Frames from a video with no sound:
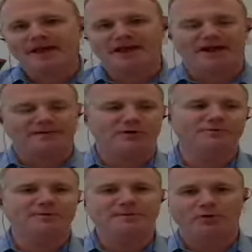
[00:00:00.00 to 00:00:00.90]
and
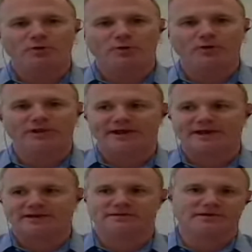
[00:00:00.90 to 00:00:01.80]
most people
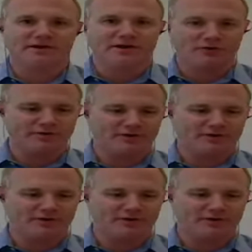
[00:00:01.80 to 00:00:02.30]
correlate, you know,